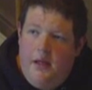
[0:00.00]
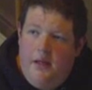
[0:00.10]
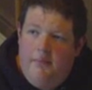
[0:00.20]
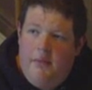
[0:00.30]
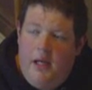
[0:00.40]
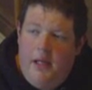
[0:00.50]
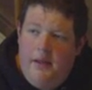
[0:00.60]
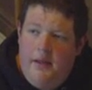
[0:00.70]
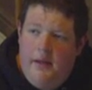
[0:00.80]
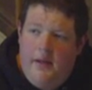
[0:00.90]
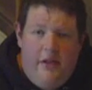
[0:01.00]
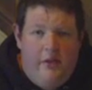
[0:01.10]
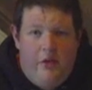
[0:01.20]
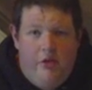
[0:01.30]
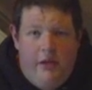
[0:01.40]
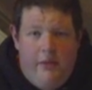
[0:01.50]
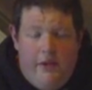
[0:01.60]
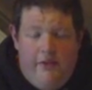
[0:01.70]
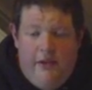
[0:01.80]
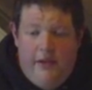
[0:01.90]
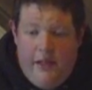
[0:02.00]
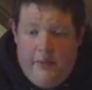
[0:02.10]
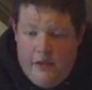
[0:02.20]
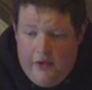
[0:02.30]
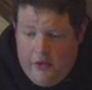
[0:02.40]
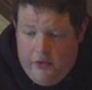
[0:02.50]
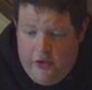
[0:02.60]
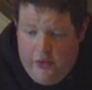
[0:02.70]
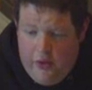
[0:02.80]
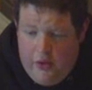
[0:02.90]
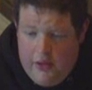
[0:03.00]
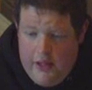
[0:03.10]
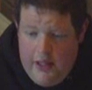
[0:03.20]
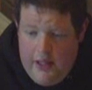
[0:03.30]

I don't agree with the fact that that went on too long.